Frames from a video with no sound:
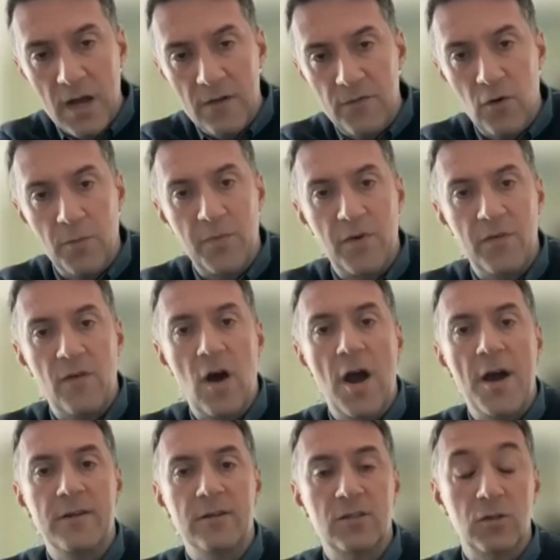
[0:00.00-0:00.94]
for
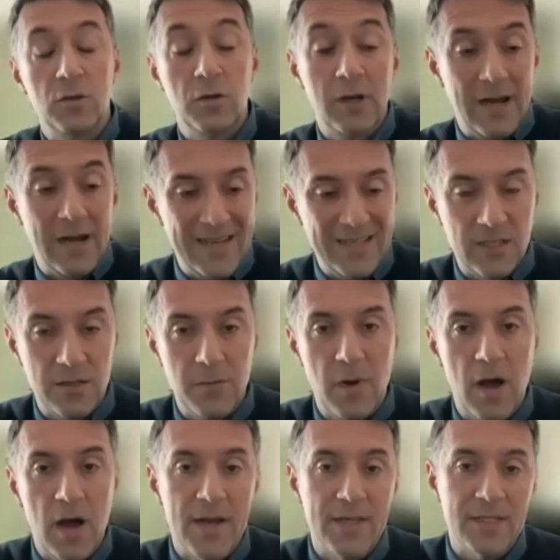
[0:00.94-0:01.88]
providers to
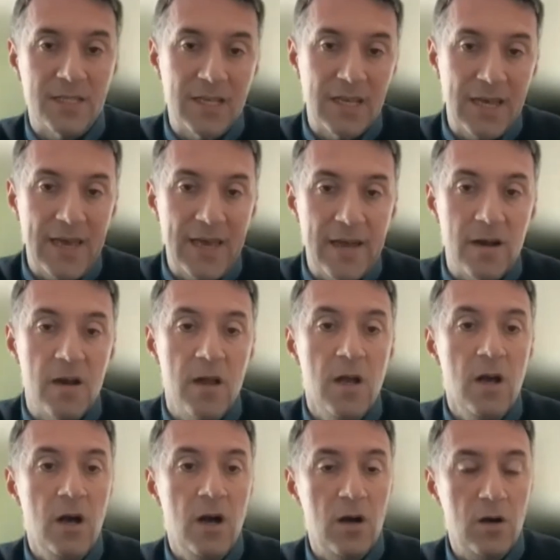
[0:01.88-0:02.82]
customize care
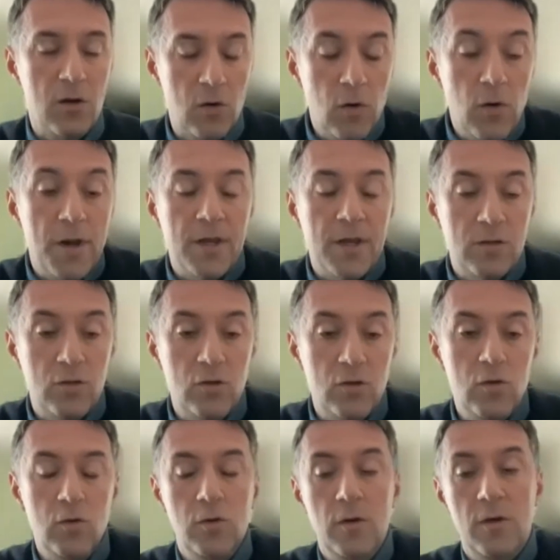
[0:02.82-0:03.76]
according
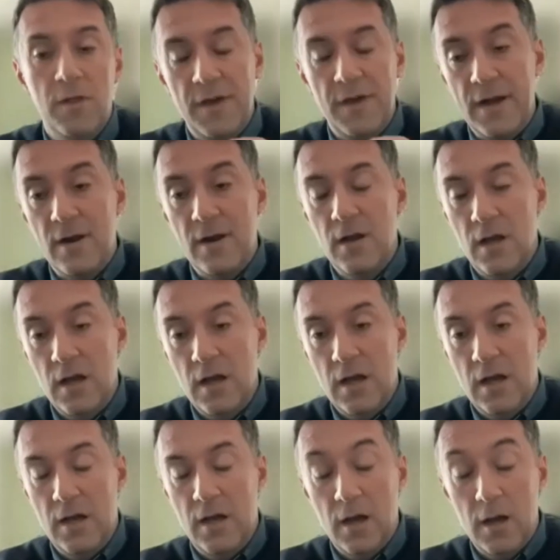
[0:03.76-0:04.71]
to their
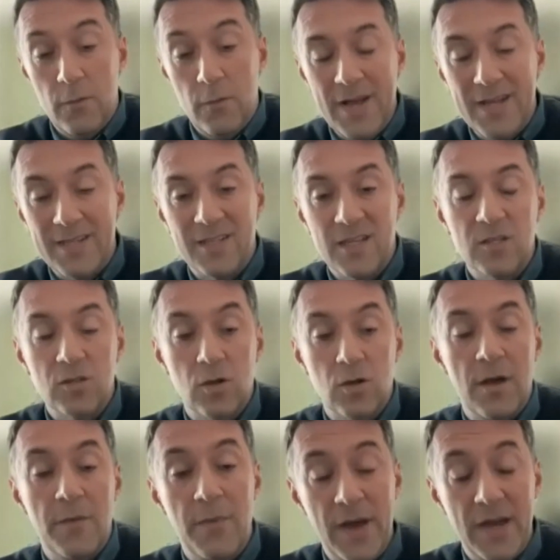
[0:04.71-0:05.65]
residents or
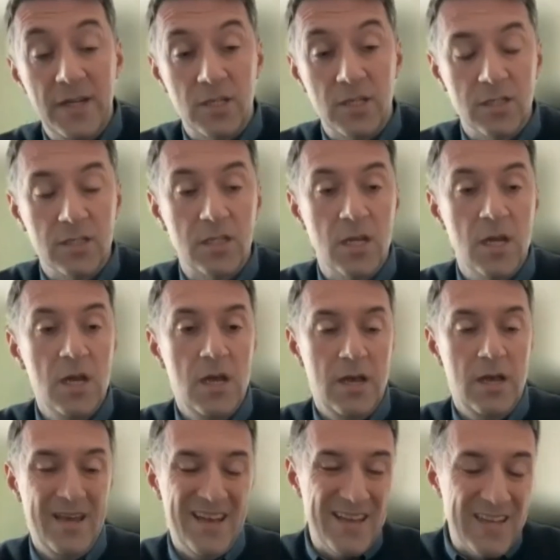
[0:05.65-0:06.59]
their patients'
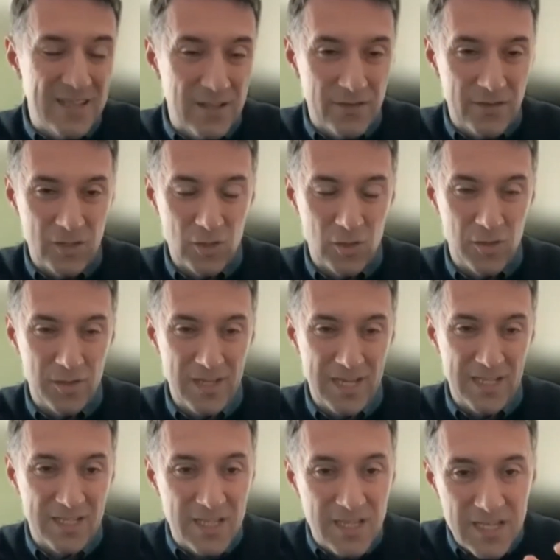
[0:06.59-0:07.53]
individual
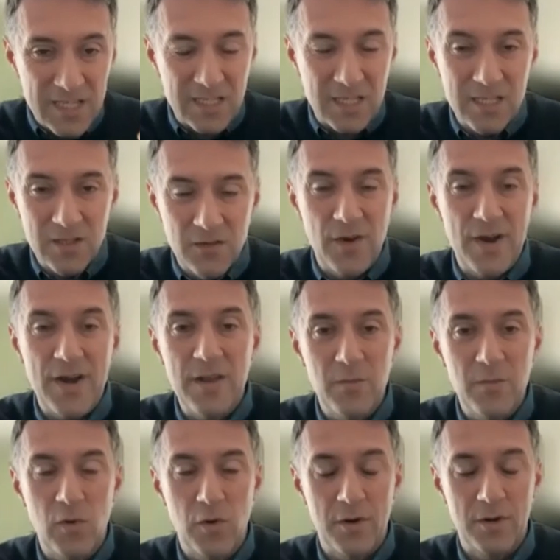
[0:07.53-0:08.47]
needs. This is very
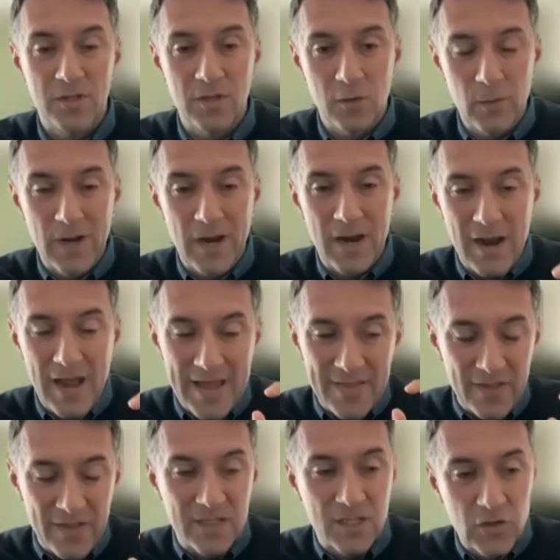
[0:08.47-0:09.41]
important. So we are at
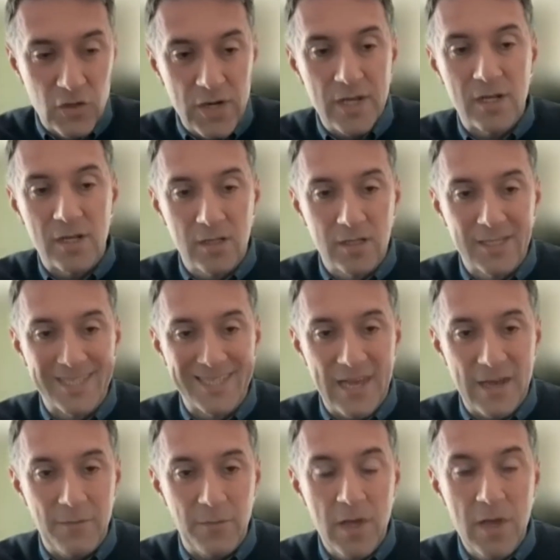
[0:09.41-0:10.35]
this critical
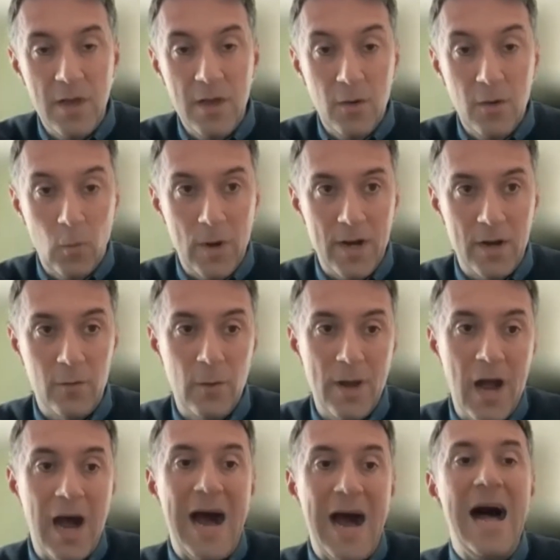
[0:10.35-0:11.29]
step where we
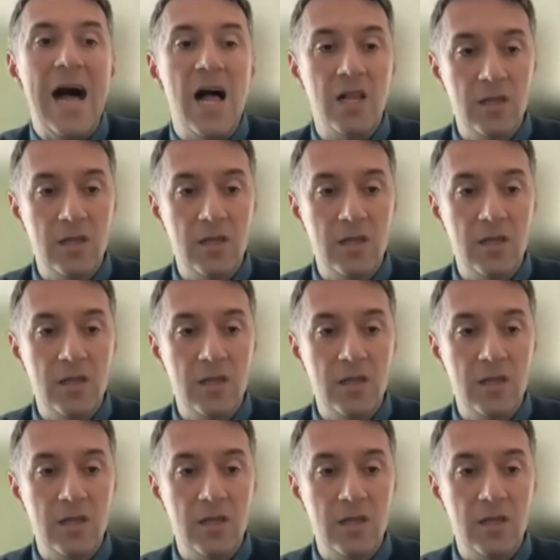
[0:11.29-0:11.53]
are